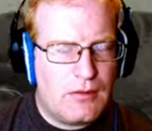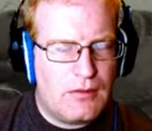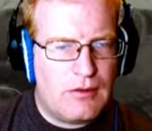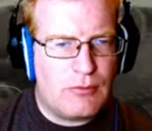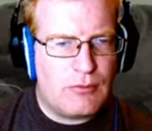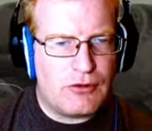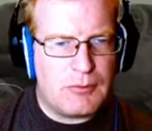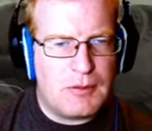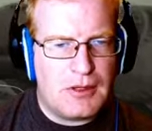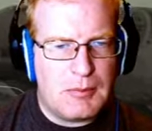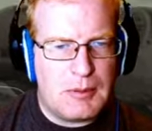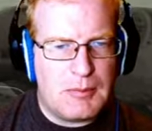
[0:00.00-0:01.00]
These ones are going to be a
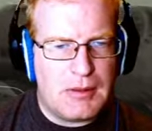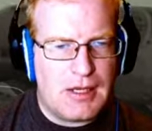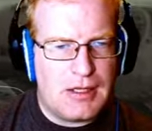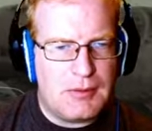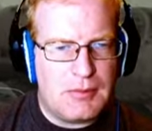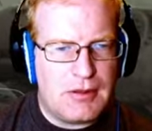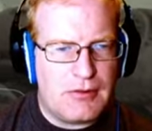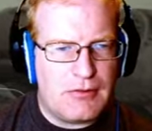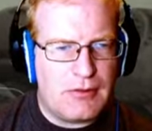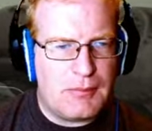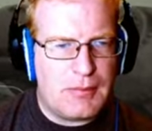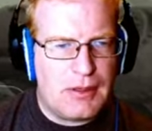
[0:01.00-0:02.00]
little bit behind because
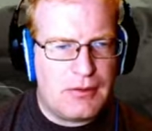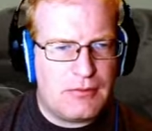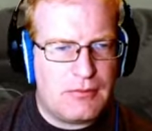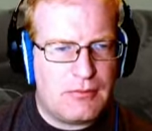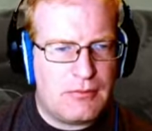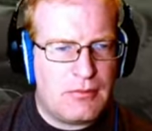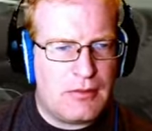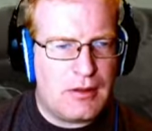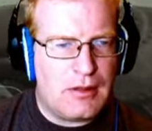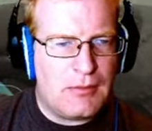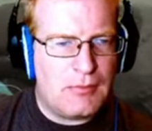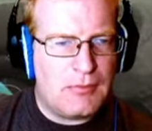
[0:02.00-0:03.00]
of the belt
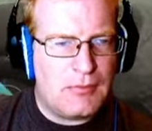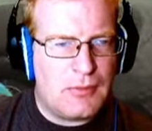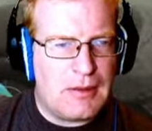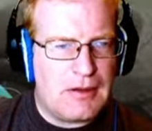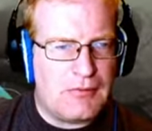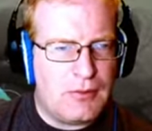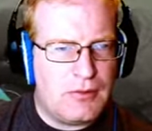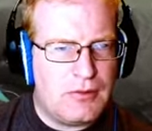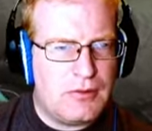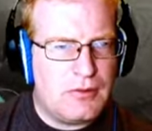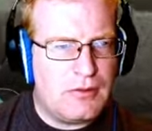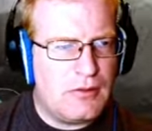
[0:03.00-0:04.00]
and the, the
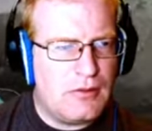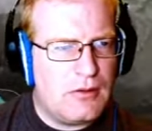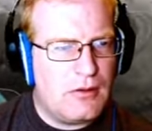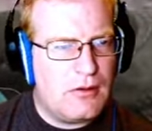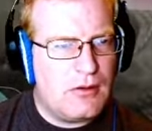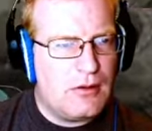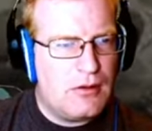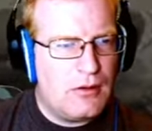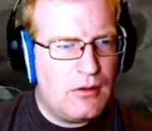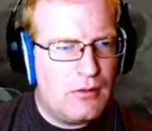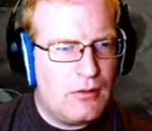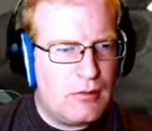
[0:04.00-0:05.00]
manifold.
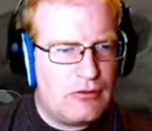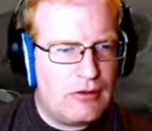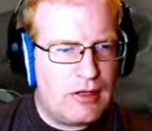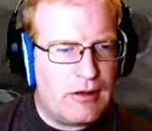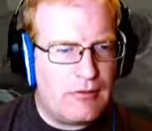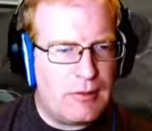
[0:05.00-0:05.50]
We should have...